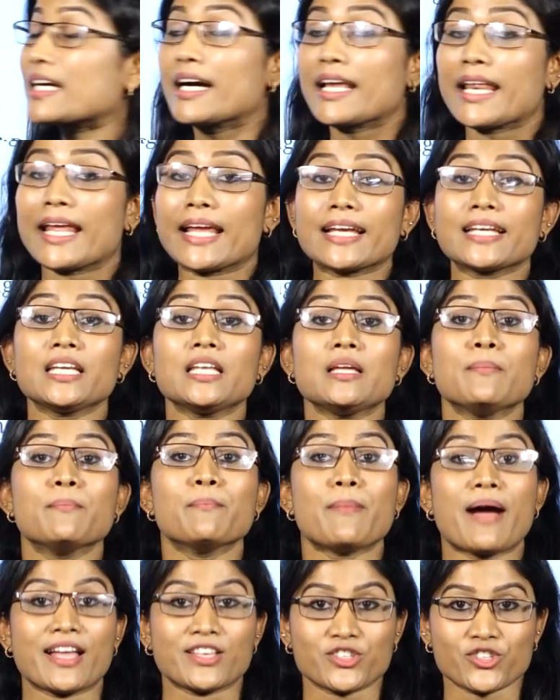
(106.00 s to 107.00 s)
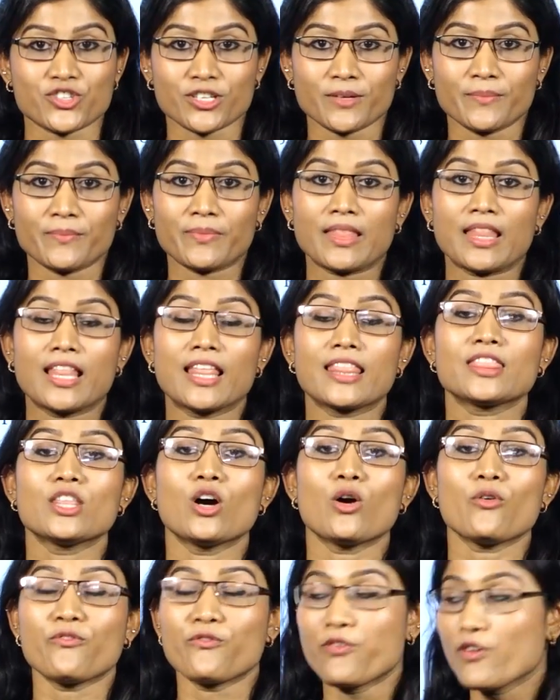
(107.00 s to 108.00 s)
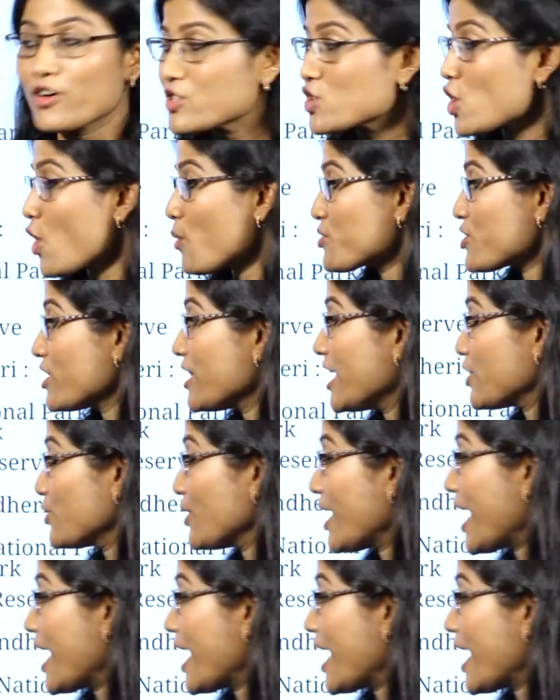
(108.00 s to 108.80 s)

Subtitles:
correctly matched? The first option that you